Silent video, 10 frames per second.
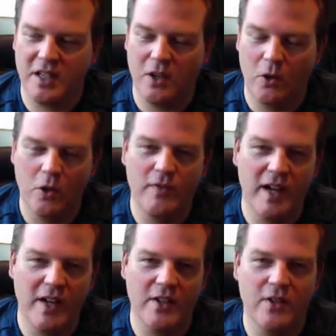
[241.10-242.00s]
hold
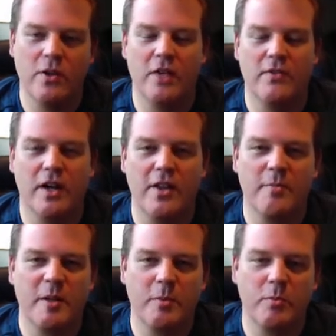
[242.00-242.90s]
value and for other
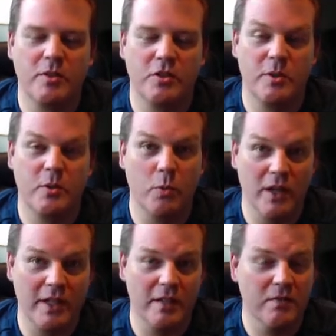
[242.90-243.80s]
people to be
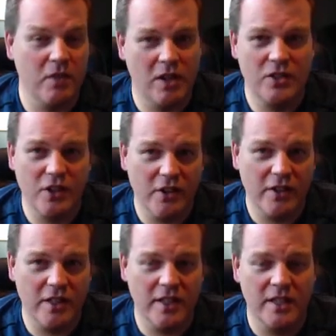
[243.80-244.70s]
willing
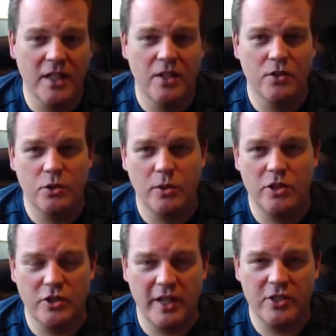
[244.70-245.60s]
voluntarily to
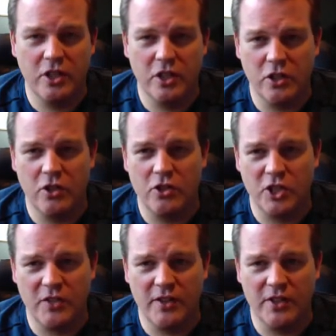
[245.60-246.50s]
exchange a good or
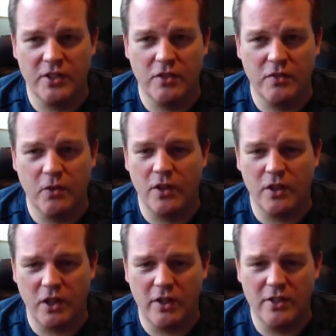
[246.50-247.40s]
service for the
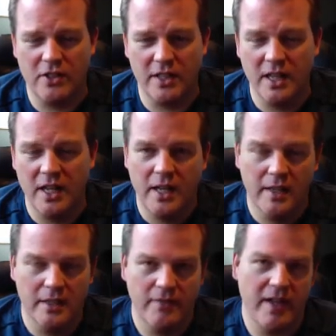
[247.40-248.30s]
currency.
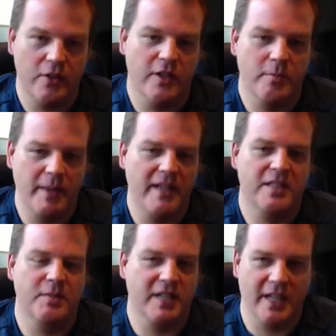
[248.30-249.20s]
The fact you can make
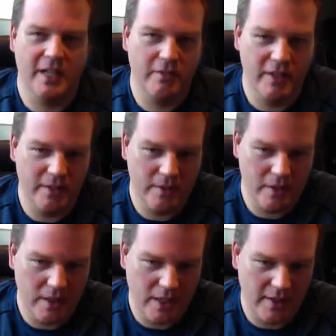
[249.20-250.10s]
something out of it,
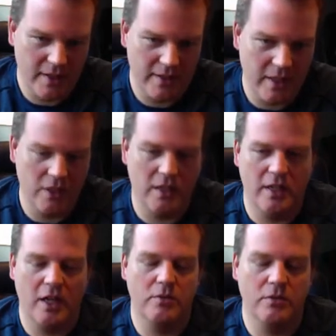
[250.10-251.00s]
I think, is
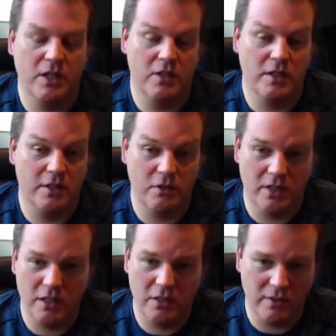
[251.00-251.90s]
utterly
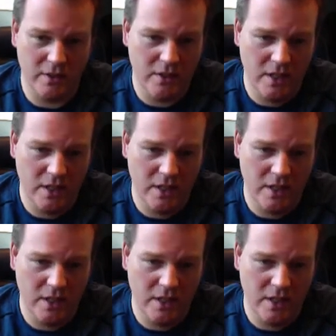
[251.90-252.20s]
irrelevant.